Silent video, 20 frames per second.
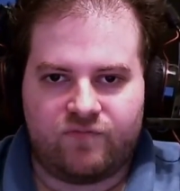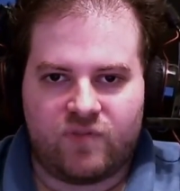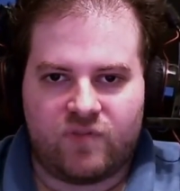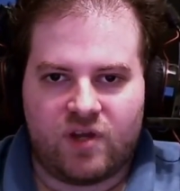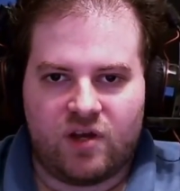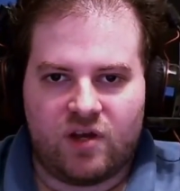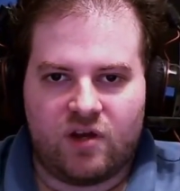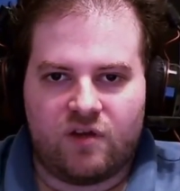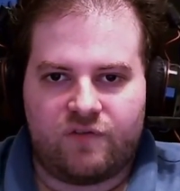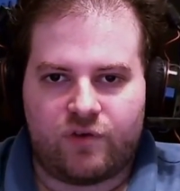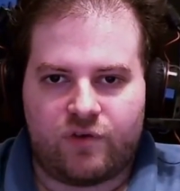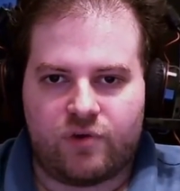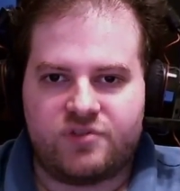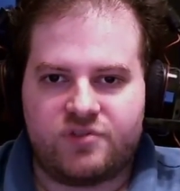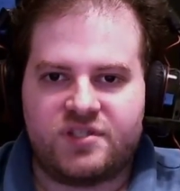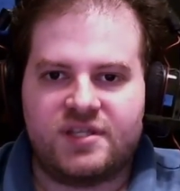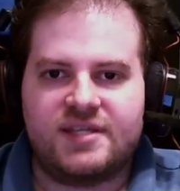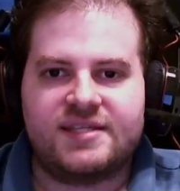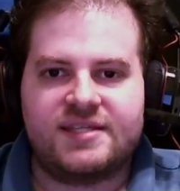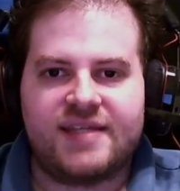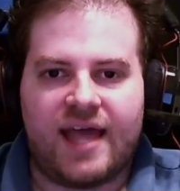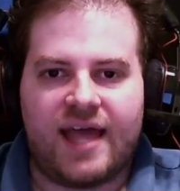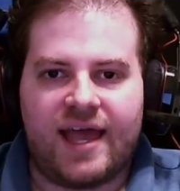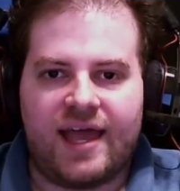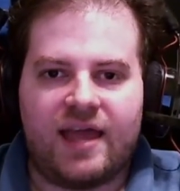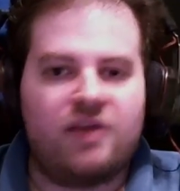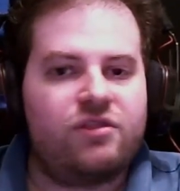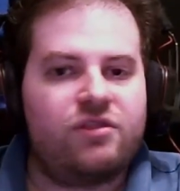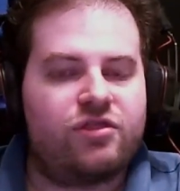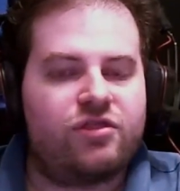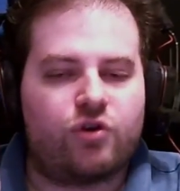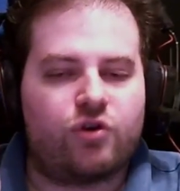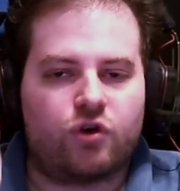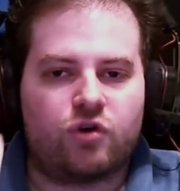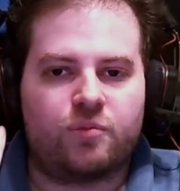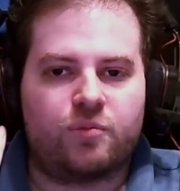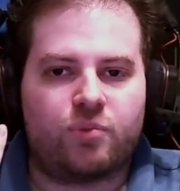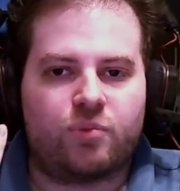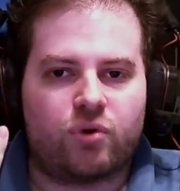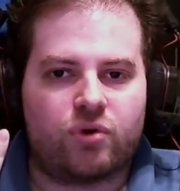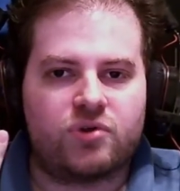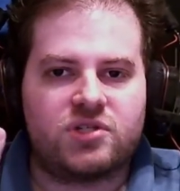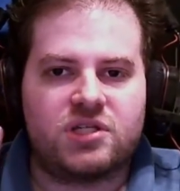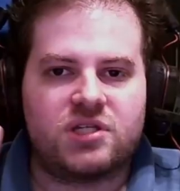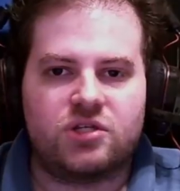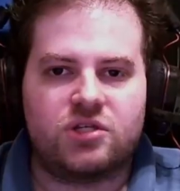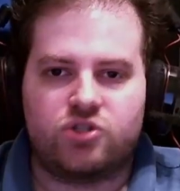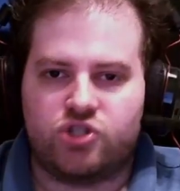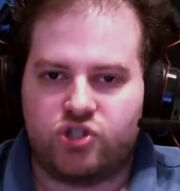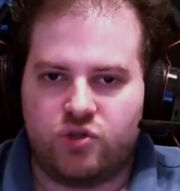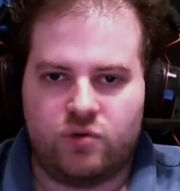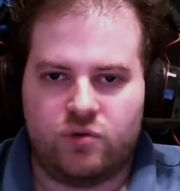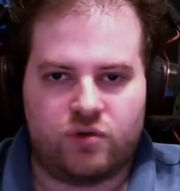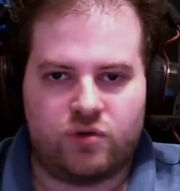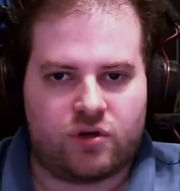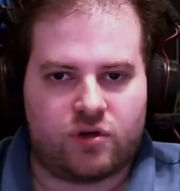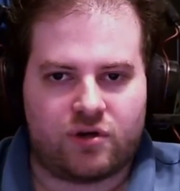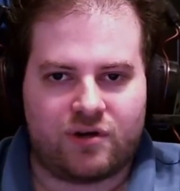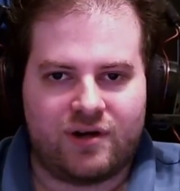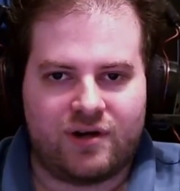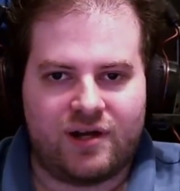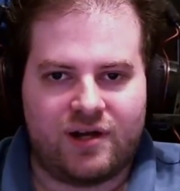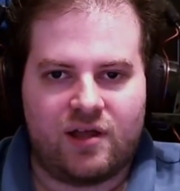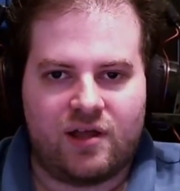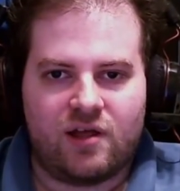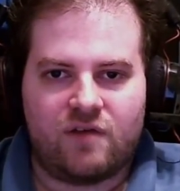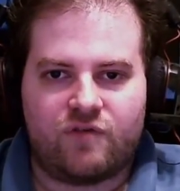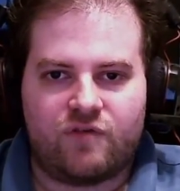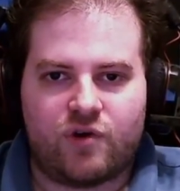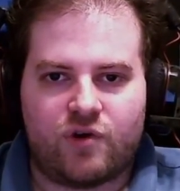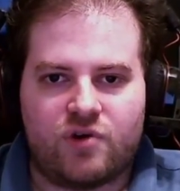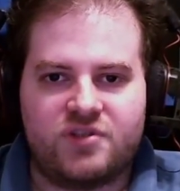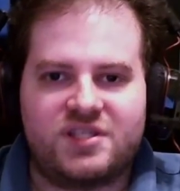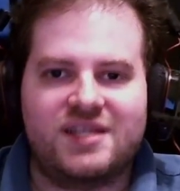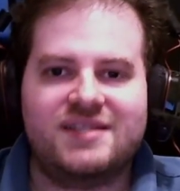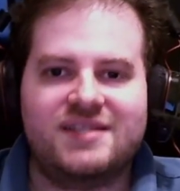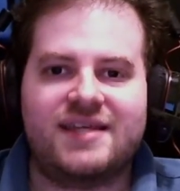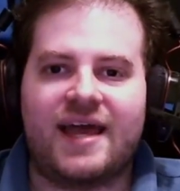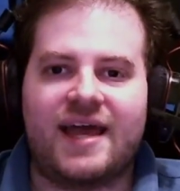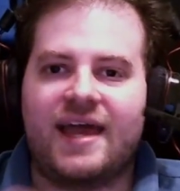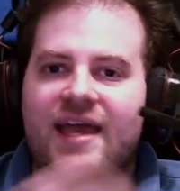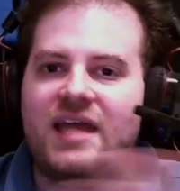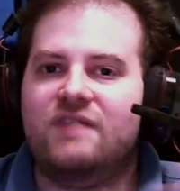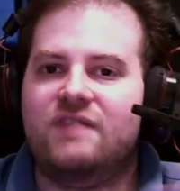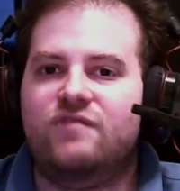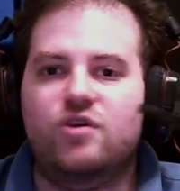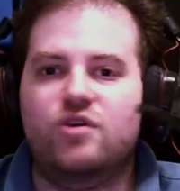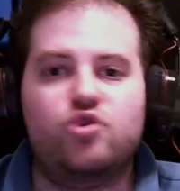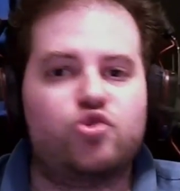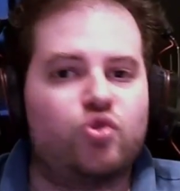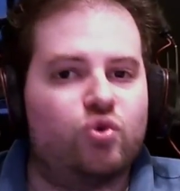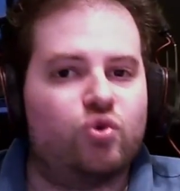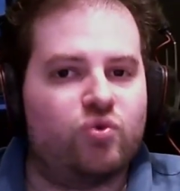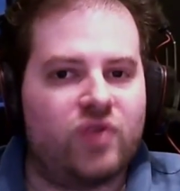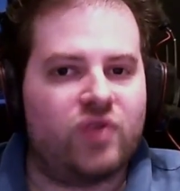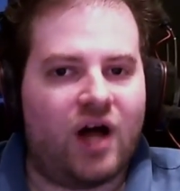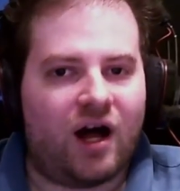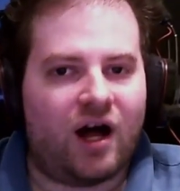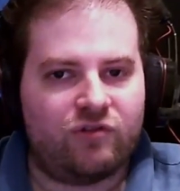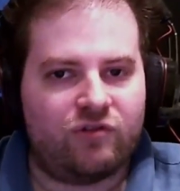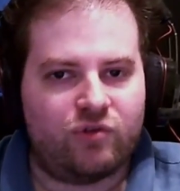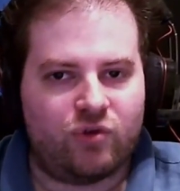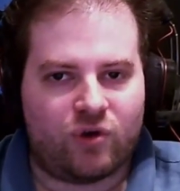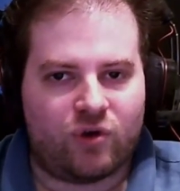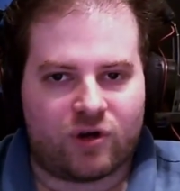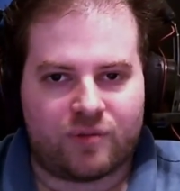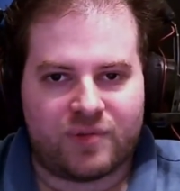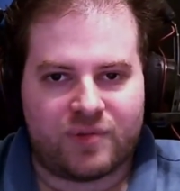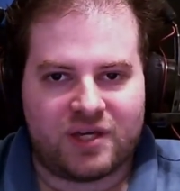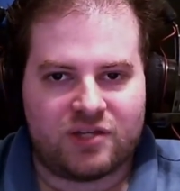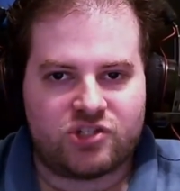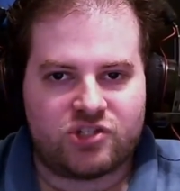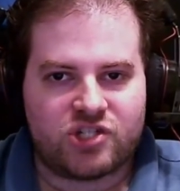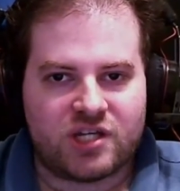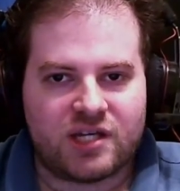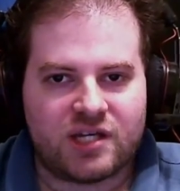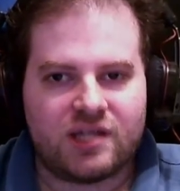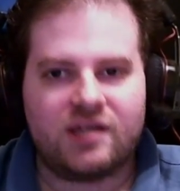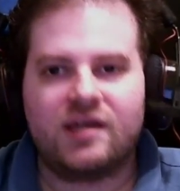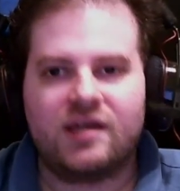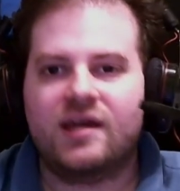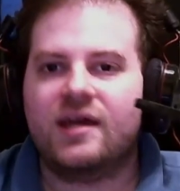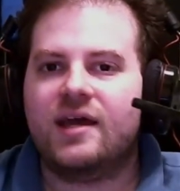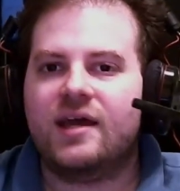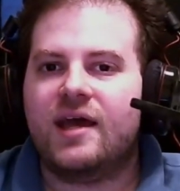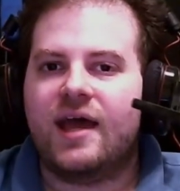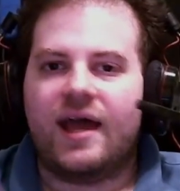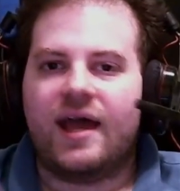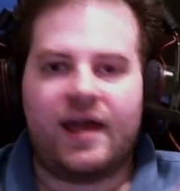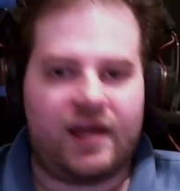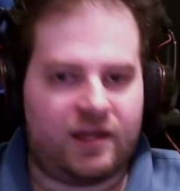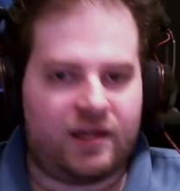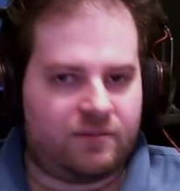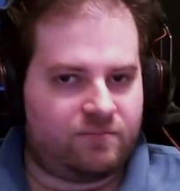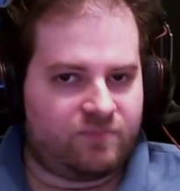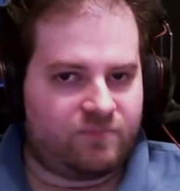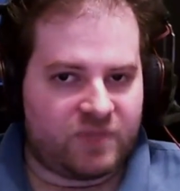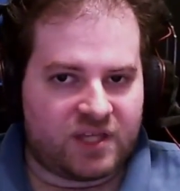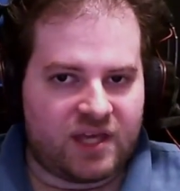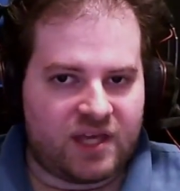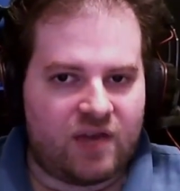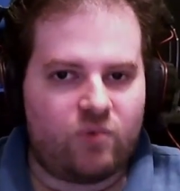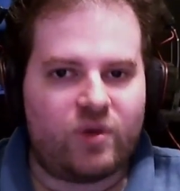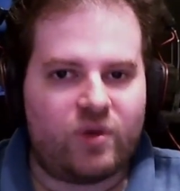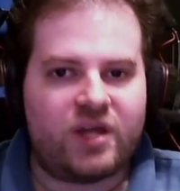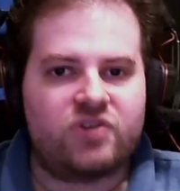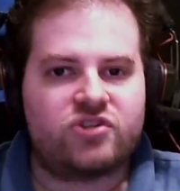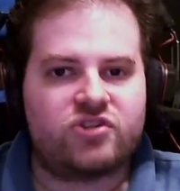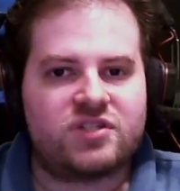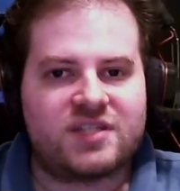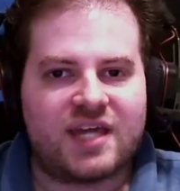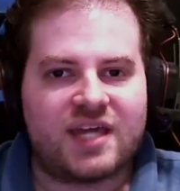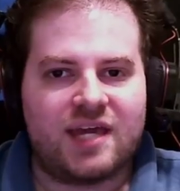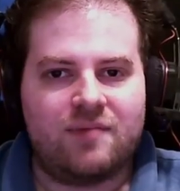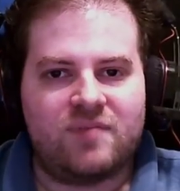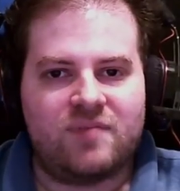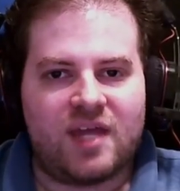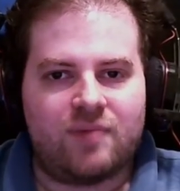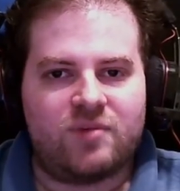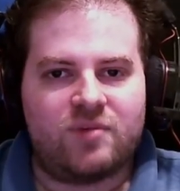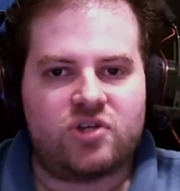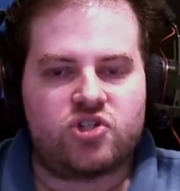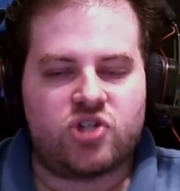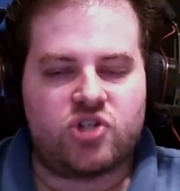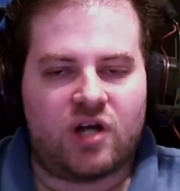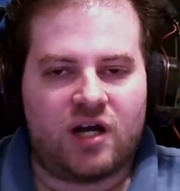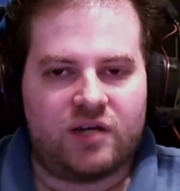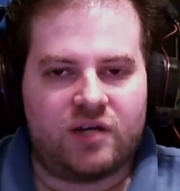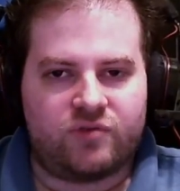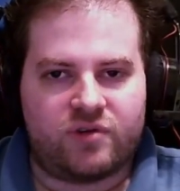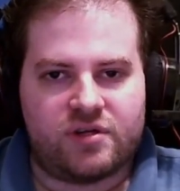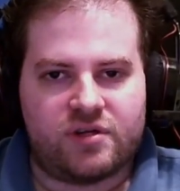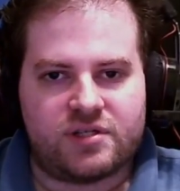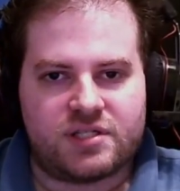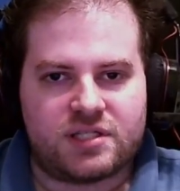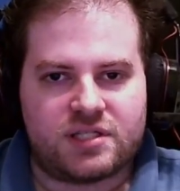versus a third-person shooter, versus a visual novel R P G, and again, we can just keep naming genres.